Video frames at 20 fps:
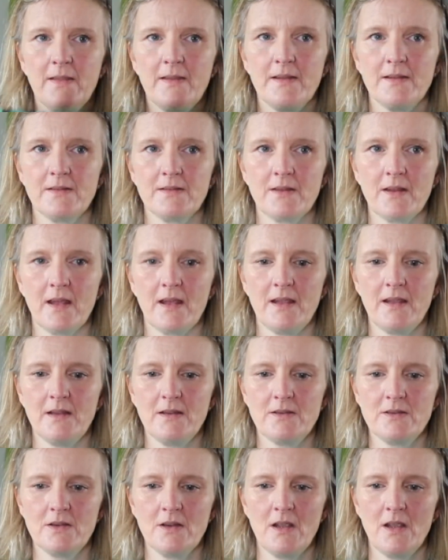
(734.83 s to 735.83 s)
this
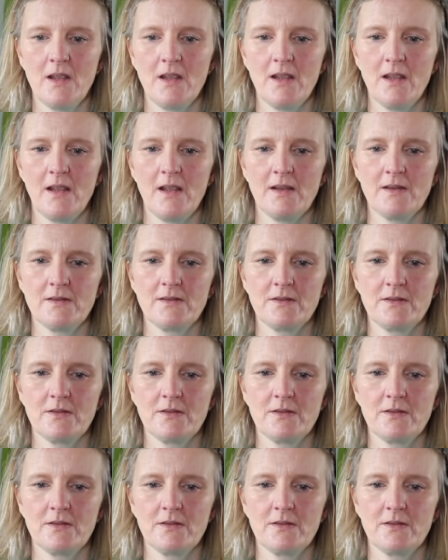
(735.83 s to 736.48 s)
stage is